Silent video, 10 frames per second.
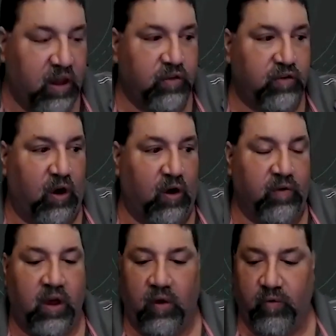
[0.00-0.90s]
So
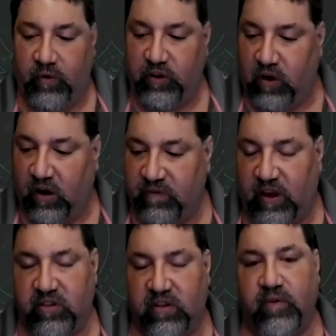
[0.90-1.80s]
when we talked
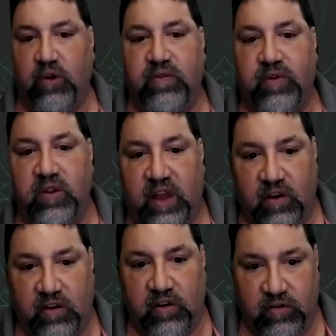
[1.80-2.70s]
about the multiple
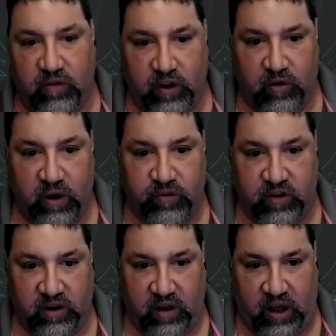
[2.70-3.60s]
layers of
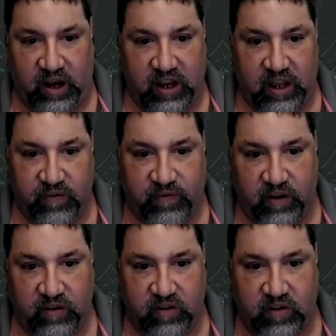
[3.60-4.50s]
encryption on any given
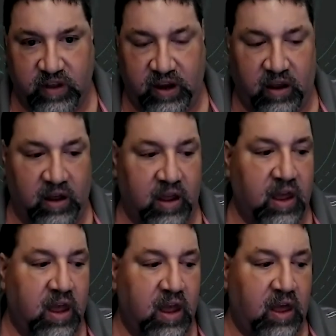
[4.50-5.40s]
piece of data,
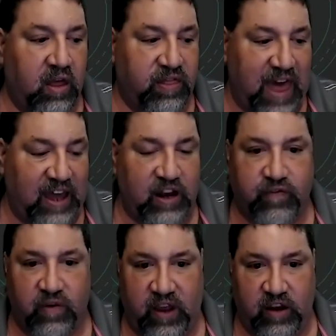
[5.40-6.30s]
that
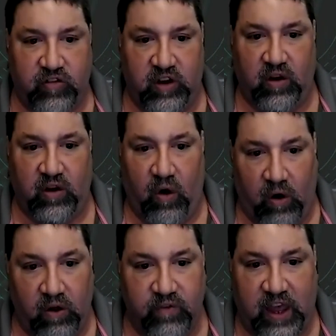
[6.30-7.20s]
information,
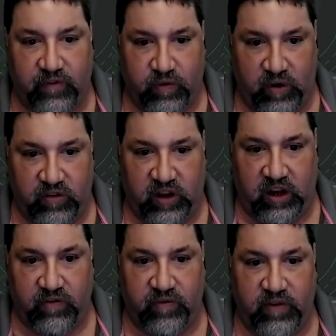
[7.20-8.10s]
all of that forensic
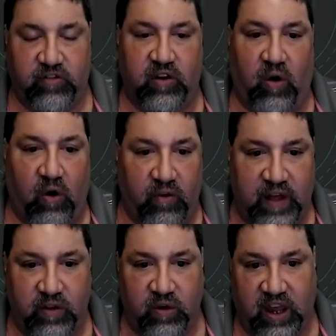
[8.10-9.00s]
information, all of
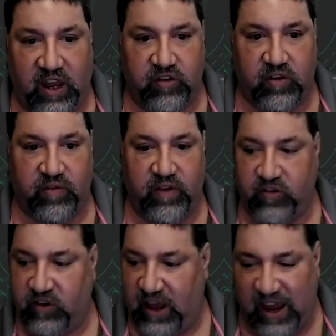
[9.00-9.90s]
that location
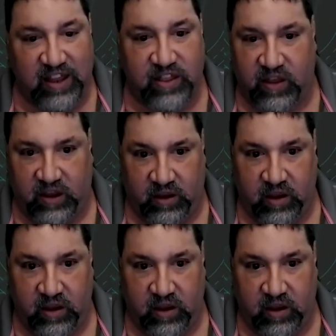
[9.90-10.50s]
information, anything